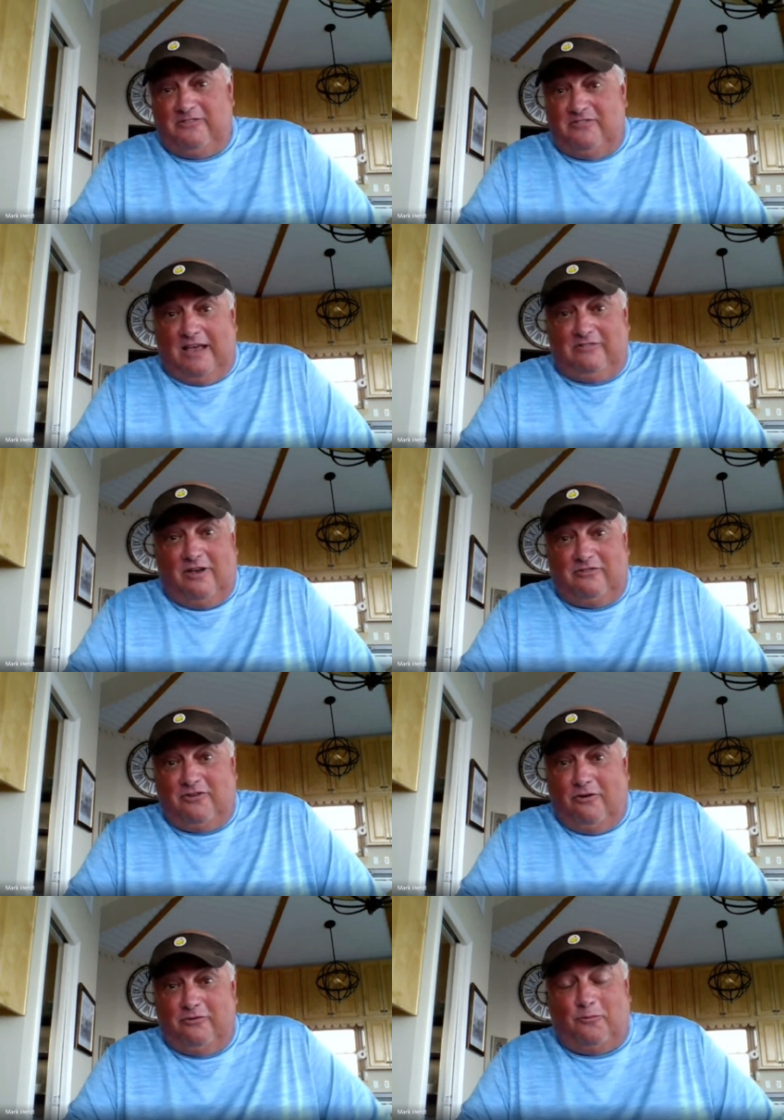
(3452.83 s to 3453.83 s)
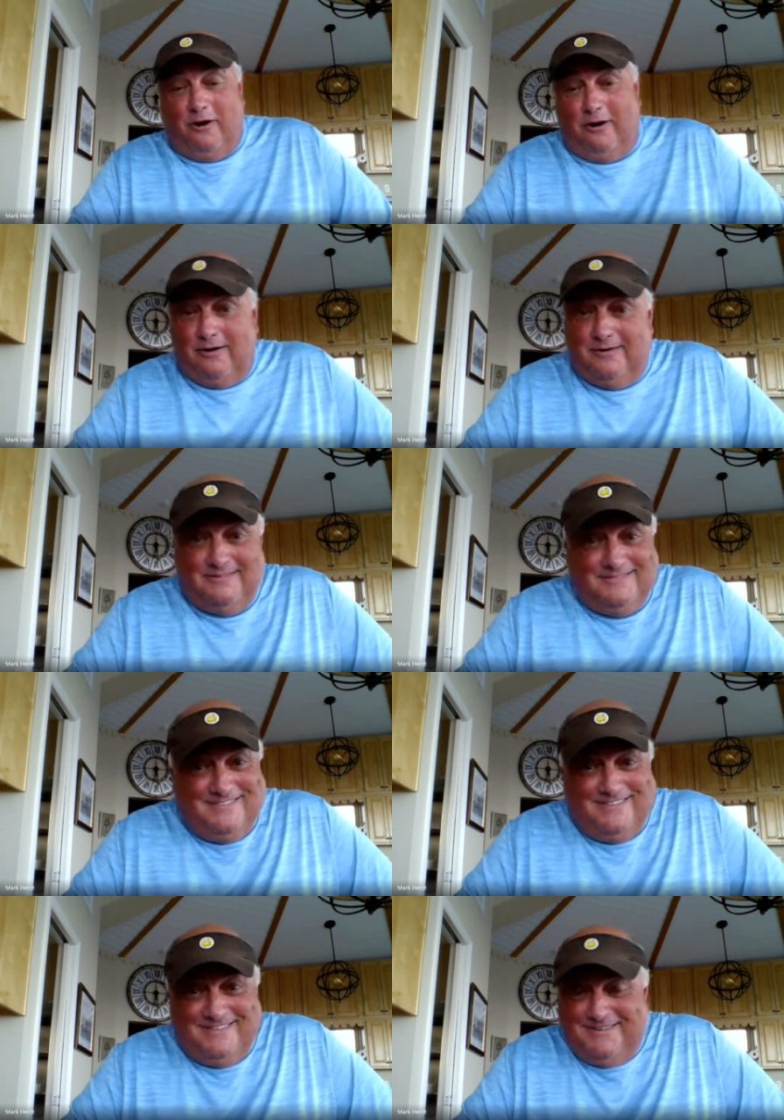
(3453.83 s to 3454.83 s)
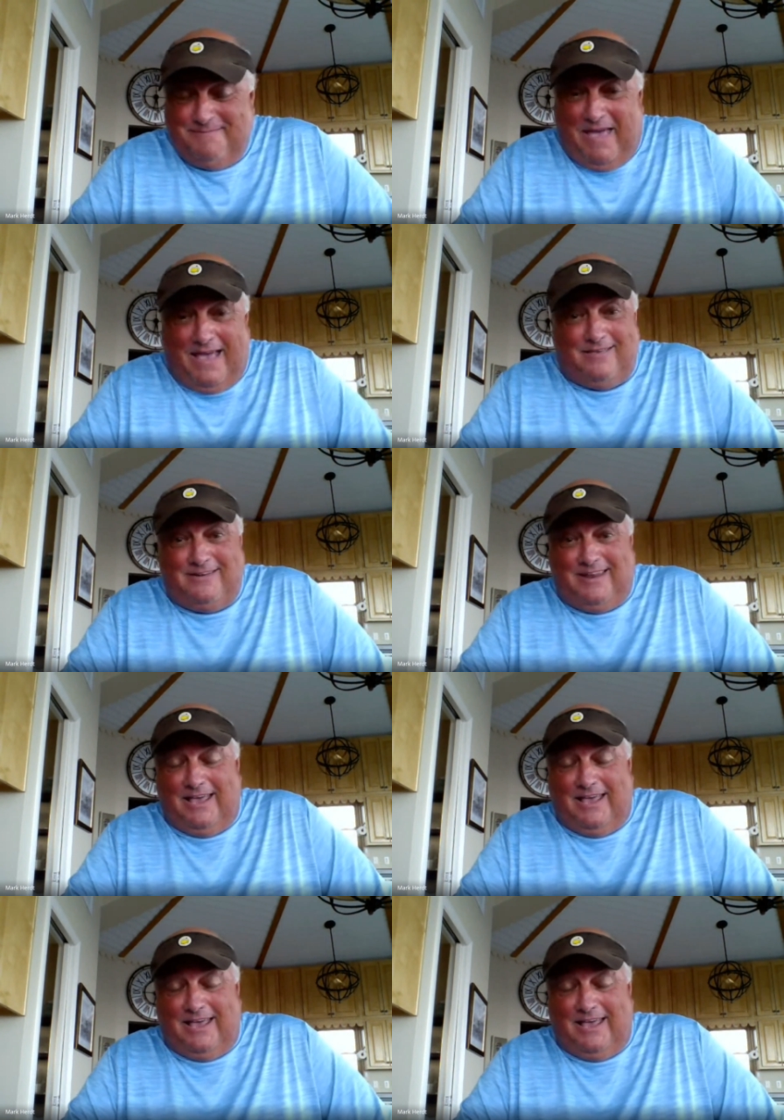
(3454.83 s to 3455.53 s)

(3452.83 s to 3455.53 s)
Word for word: I saw shows were back in the day